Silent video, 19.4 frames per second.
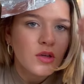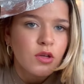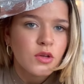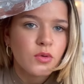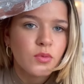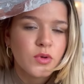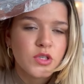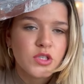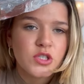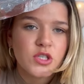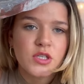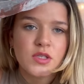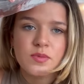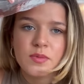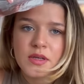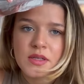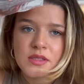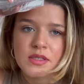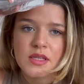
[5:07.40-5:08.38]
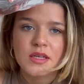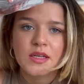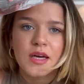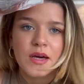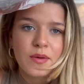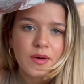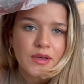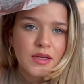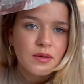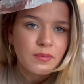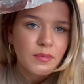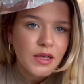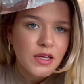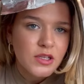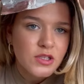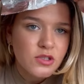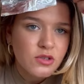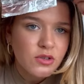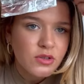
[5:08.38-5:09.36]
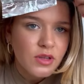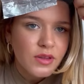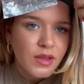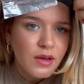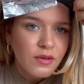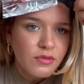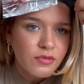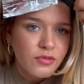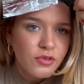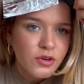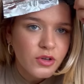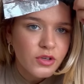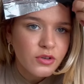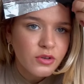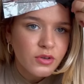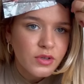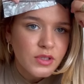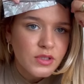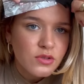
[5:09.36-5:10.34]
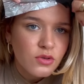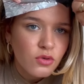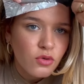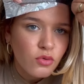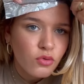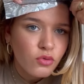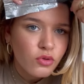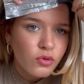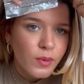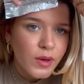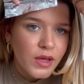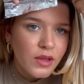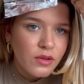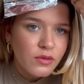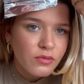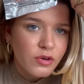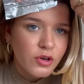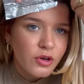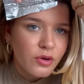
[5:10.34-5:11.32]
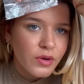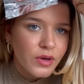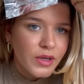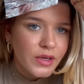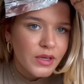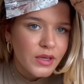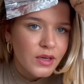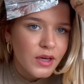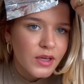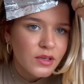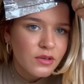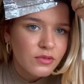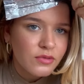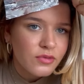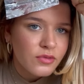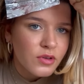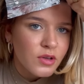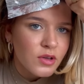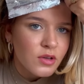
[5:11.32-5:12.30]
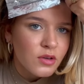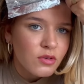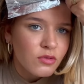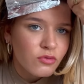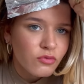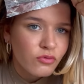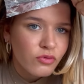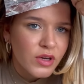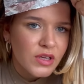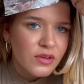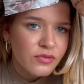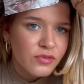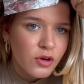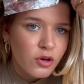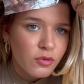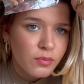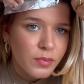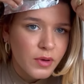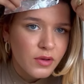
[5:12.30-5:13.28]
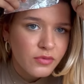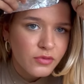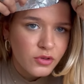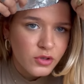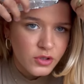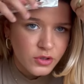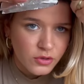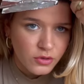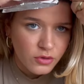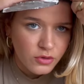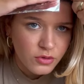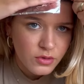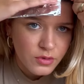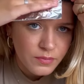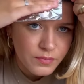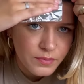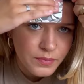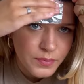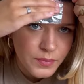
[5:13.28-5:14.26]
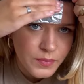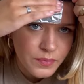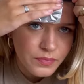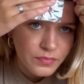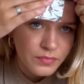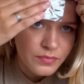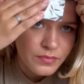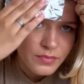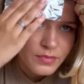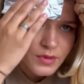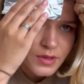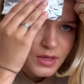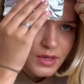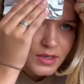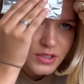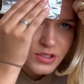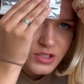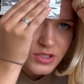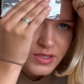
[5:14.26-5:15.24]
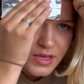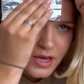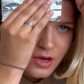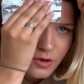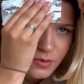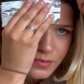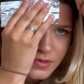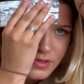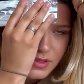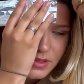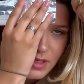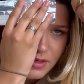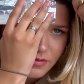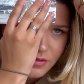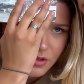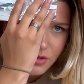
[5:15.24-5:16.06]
which just means that now I can make sure that that foil is all the way at the root, and I can kind of refold my foil, and it just helps if